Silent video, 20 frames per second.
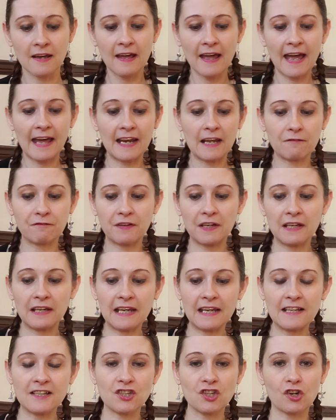And if you
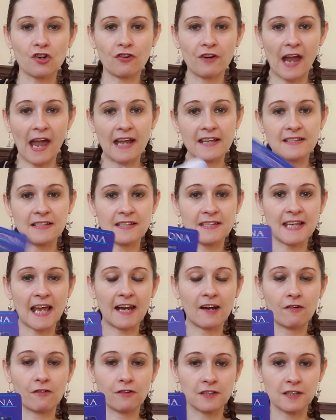need to create a
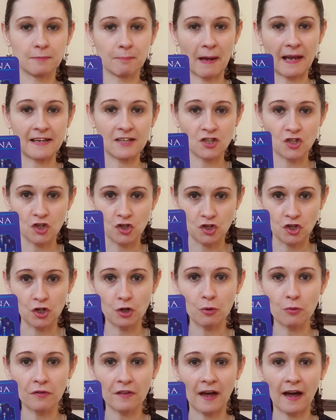sacred space to
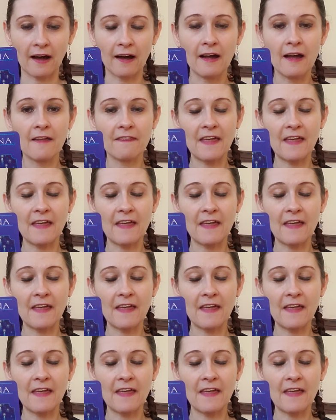do that,